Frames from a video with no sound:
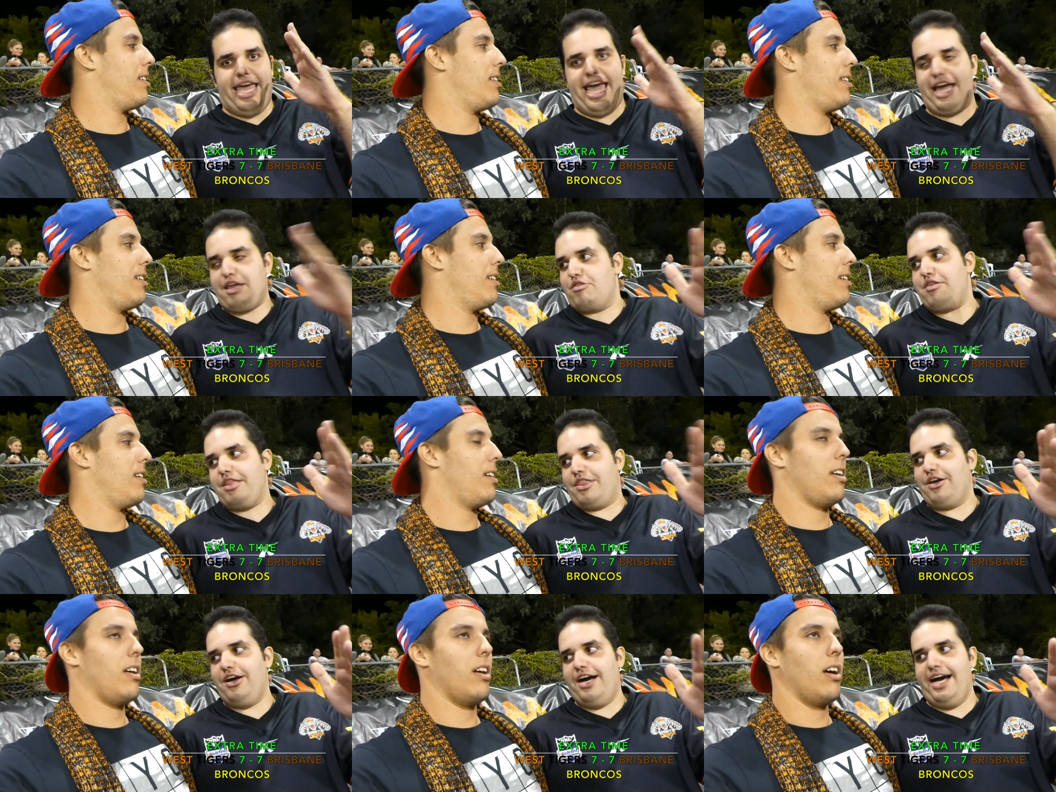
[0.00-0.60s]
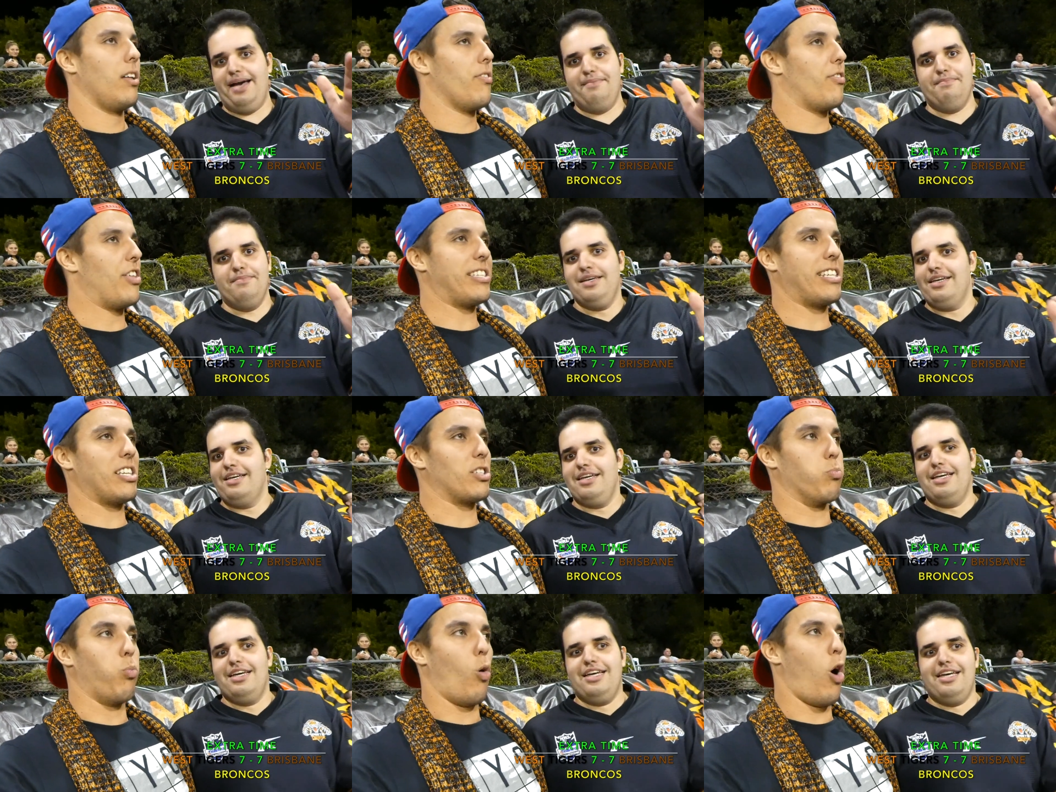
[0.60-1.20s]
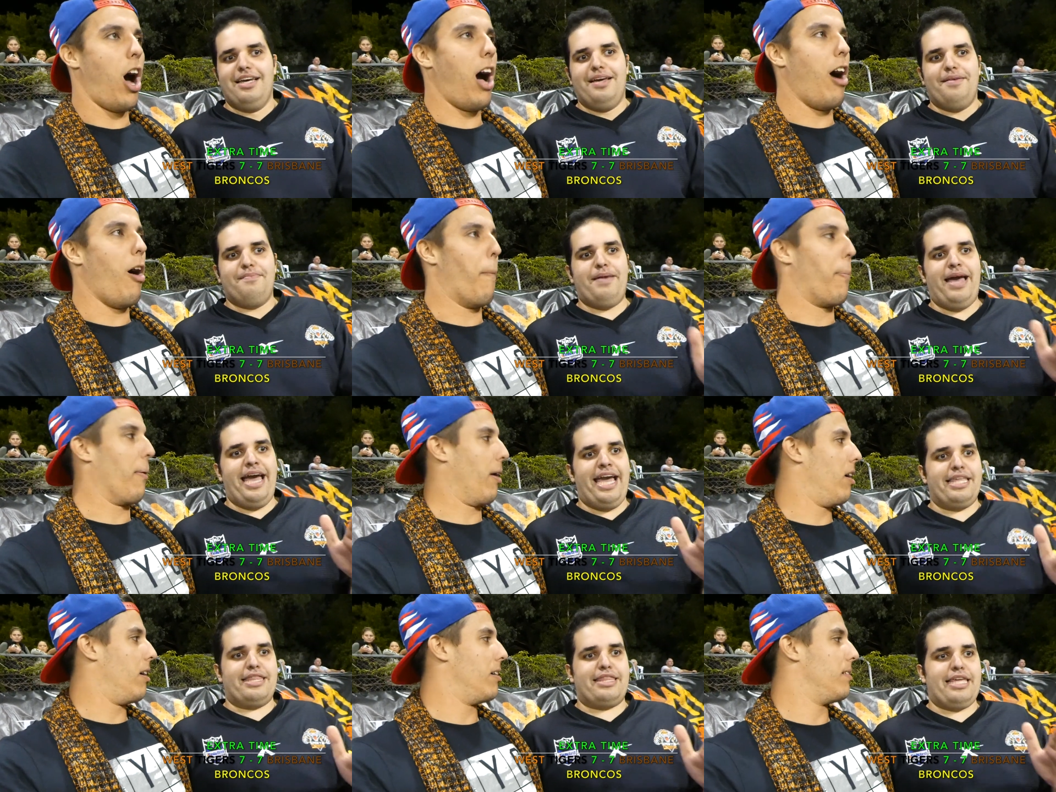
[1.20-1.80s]
Speaker 1: extra time. This is
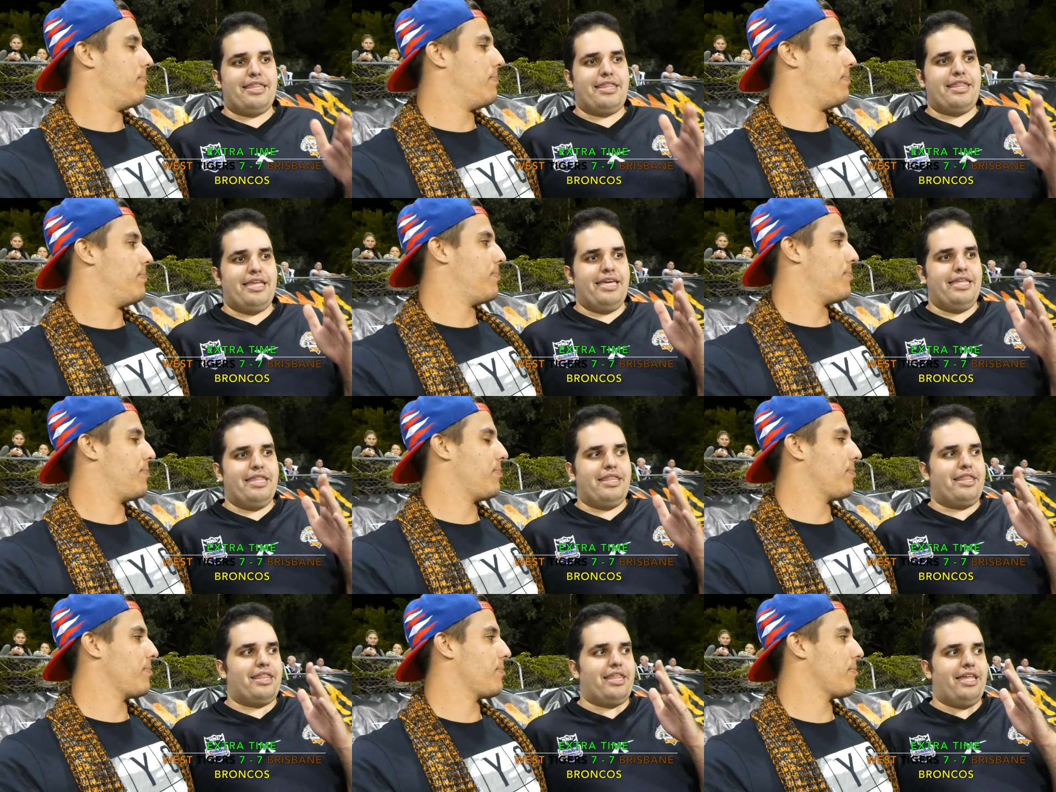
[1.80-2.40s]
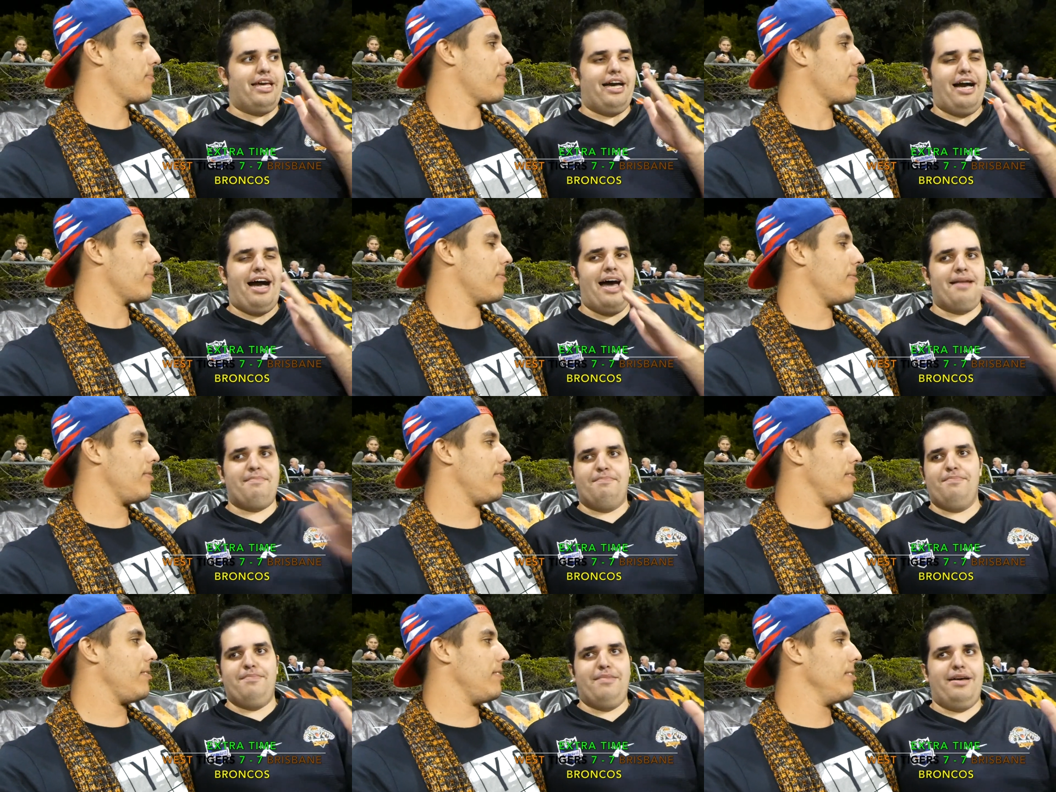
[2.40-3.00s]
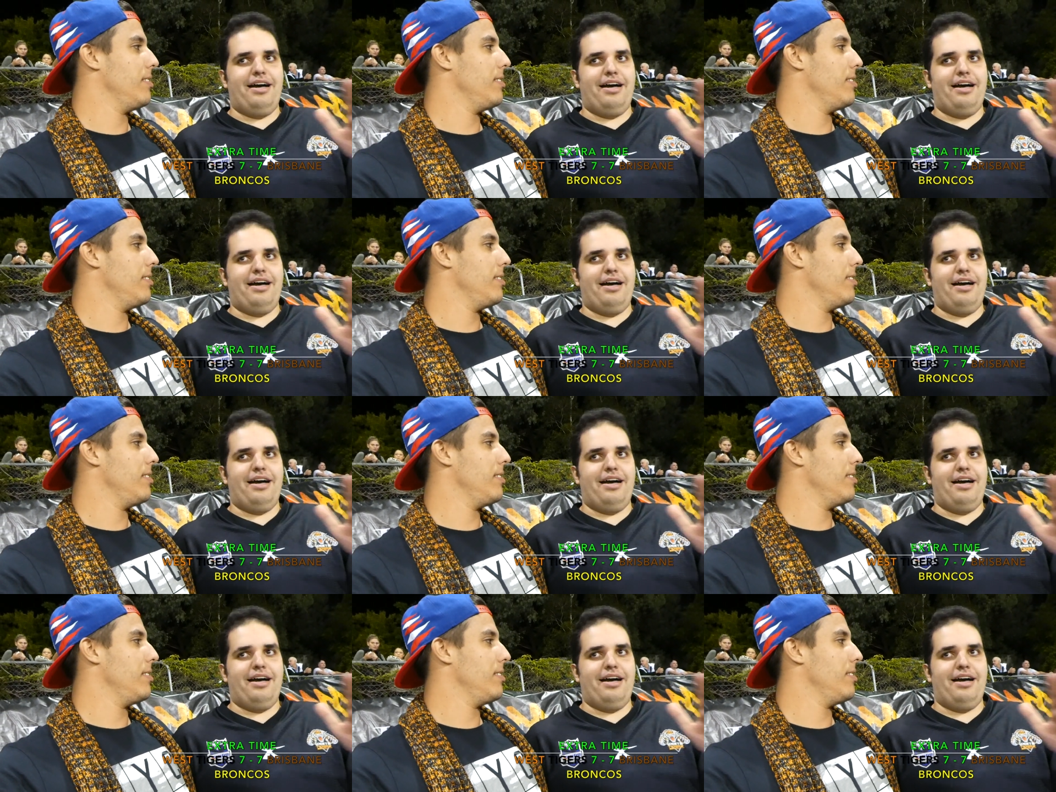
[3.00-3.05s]
wild, mate. This is un-